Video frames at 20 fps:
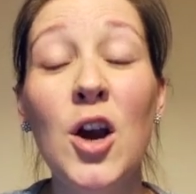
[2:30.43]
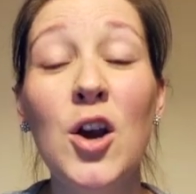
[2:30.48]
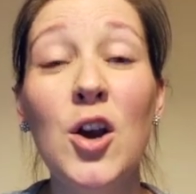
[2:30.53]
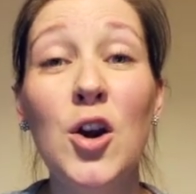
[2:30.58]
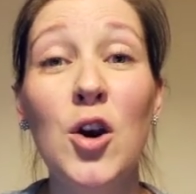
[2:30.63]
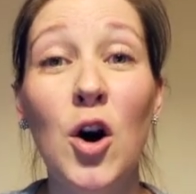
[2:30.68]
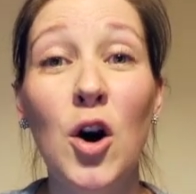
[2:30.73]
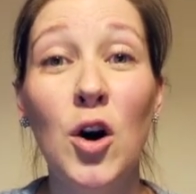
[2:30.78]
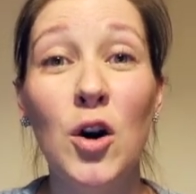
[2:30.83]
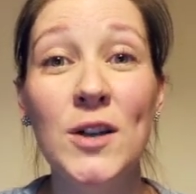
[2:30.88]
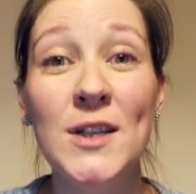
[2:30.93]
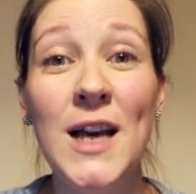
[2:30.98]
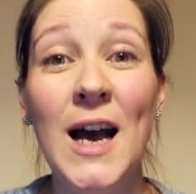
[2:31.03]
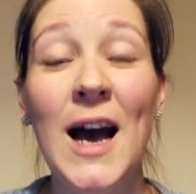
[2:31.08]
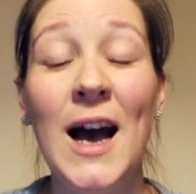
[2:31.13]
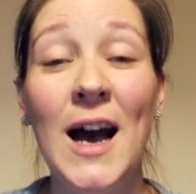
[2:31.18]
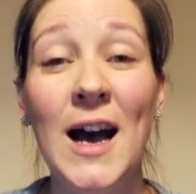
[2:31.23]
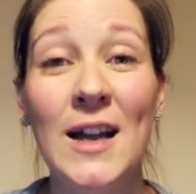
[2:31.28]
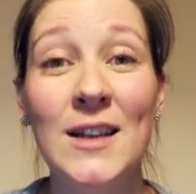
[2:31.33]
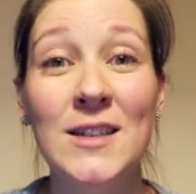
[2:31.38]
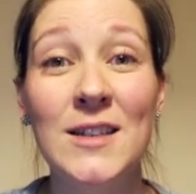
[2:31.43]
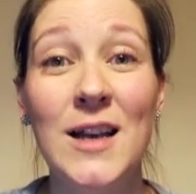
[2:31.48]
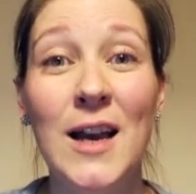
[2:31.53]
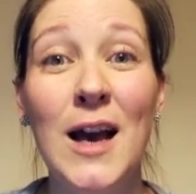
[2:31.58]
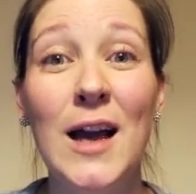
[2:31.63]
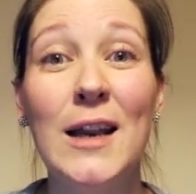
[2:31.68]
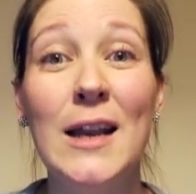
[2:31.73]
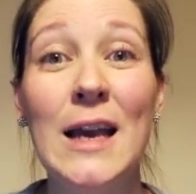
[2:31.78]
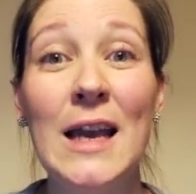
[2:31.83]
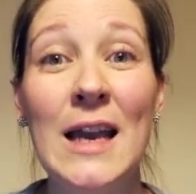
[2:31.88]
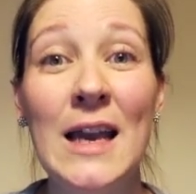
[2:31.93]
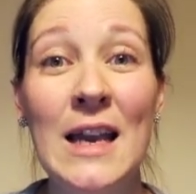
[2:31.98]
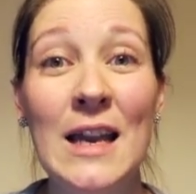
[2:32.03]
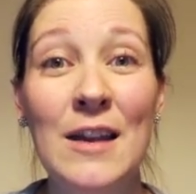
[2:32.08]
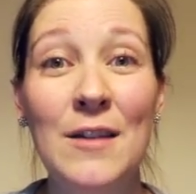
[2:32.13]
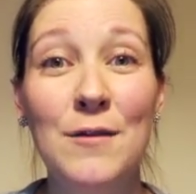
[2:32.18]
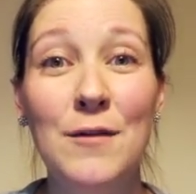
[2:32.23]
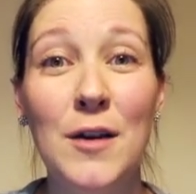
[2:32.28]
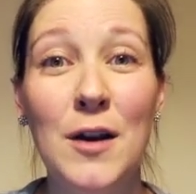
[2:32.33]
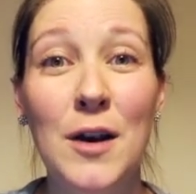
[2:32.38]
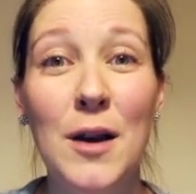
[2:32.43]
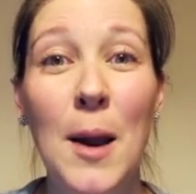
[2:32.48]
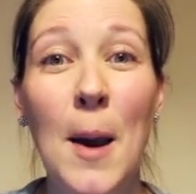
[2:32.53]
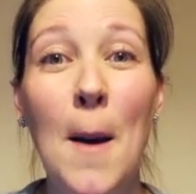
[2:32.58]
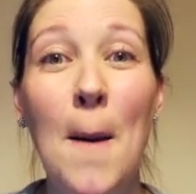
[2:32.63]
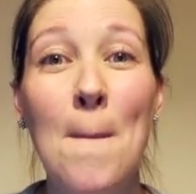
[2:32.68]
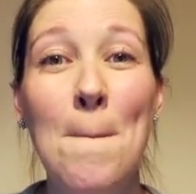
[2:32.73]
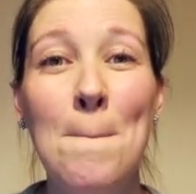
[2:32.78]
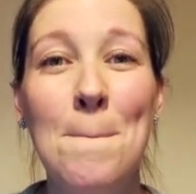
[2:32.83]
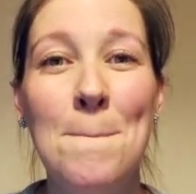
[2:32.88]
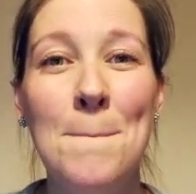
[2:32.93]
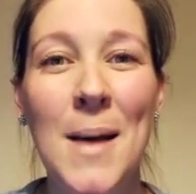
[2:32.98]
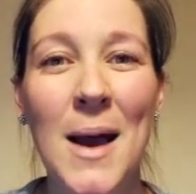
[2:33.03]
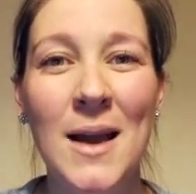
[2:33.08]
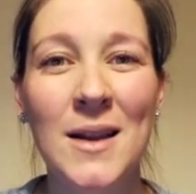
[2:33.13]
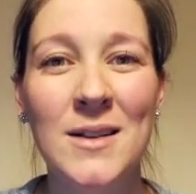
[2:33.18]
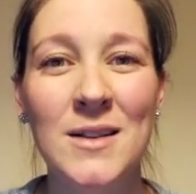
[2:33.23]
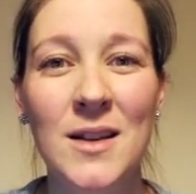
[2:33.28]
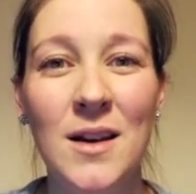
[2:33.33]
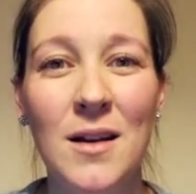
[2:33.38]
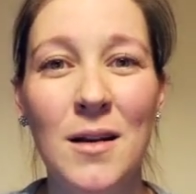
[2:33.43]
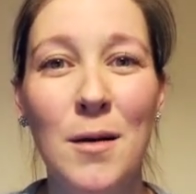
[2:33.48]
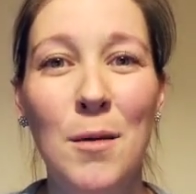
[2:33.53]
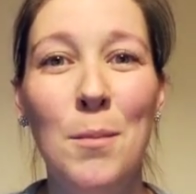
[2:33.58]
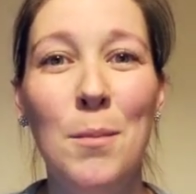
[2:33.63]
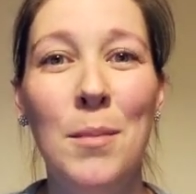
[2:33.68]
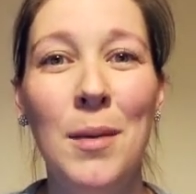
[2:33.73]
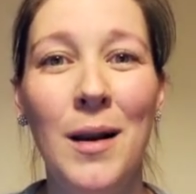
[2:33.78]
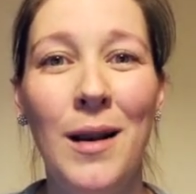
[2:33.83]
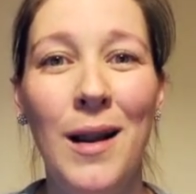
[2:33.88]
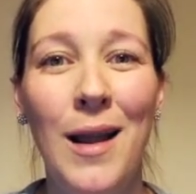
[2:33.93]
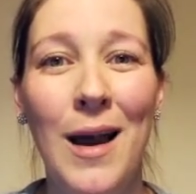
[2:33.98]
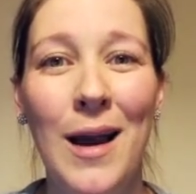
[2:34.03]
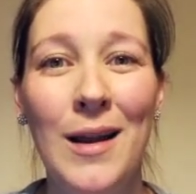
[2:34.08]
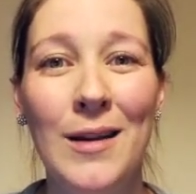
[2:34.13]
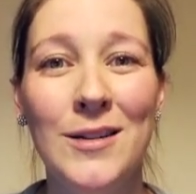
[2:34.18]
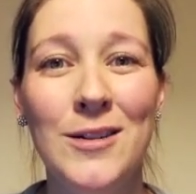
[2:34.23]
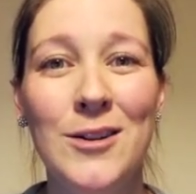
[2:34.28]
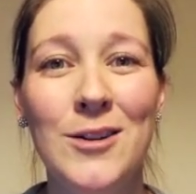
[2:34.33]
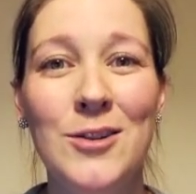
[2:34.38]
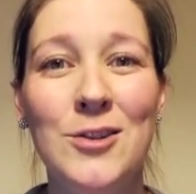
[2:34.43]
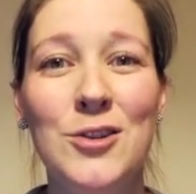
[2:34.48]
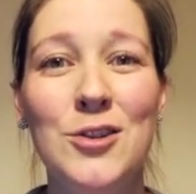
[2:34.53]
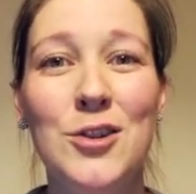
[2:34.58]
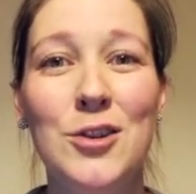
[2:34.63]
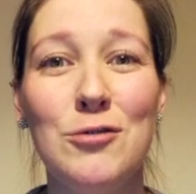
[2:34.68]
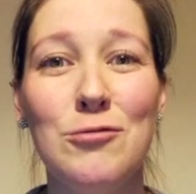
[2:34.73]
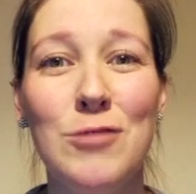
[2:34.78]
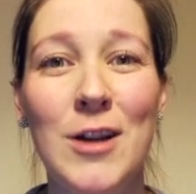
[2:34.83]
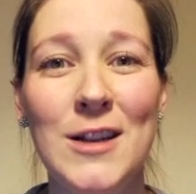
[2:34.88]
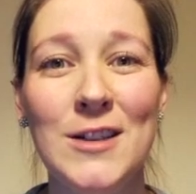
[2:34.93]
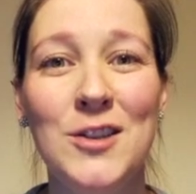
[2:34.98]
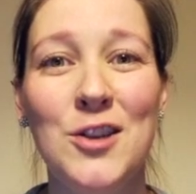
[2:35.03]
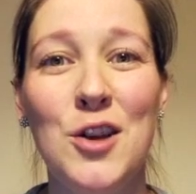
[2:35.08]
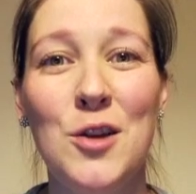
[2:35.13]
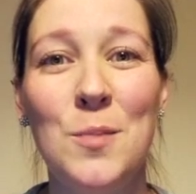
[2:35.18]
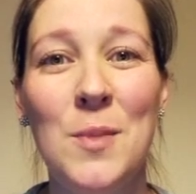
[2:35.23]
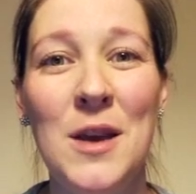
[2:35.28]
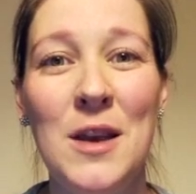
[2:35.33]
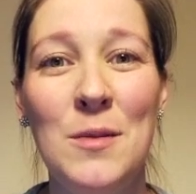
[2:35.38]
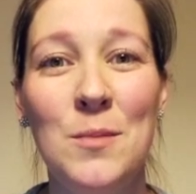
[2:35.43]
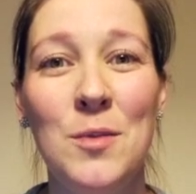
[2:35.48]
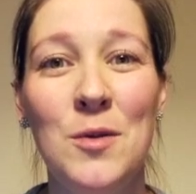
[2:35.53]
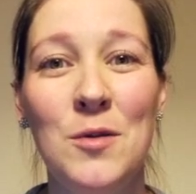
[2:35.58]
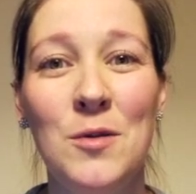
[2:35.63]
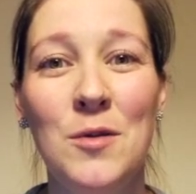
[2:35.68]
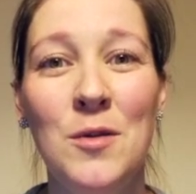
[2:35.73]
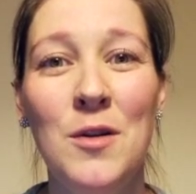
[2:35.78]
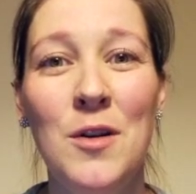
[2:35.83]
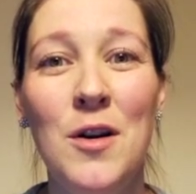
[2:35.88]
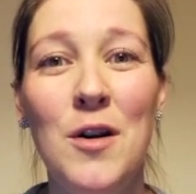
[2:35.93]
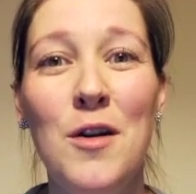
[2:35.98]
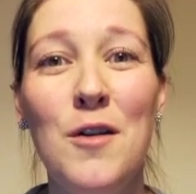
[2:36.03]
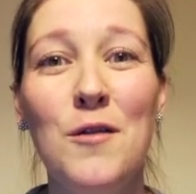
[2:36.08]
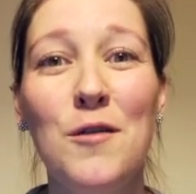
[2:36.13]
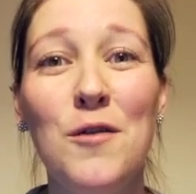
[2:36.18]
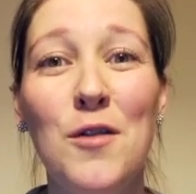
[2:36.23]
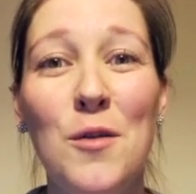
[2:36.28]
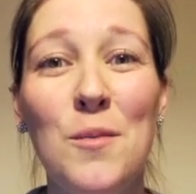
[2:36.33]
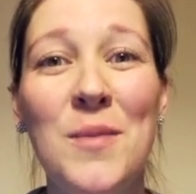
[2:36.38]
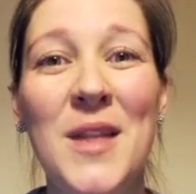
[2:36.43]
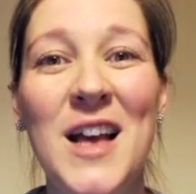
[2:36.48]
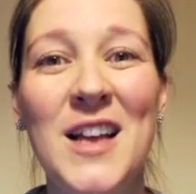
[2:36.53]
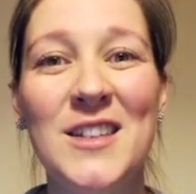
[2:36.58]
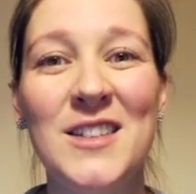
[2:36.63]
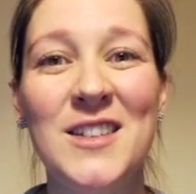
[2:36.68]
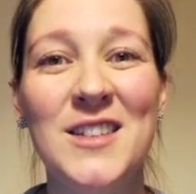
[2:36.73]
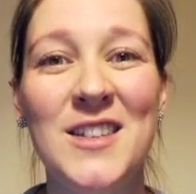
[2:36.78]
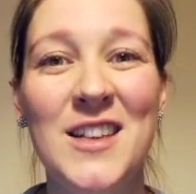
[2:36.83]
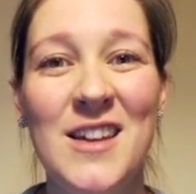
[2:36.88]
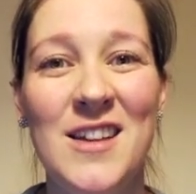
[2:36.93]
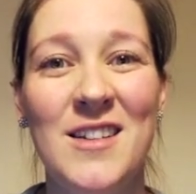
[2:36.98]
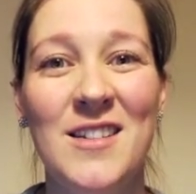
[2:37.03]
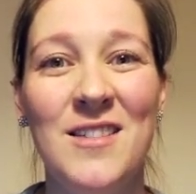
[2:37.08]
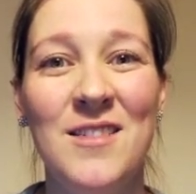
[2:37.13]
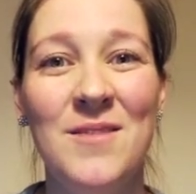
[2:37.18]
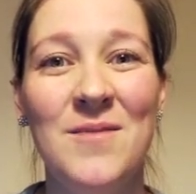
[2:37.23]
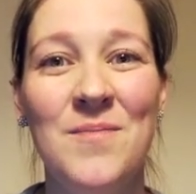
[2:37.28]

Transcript: God had an even better plan to rescue people from their sin.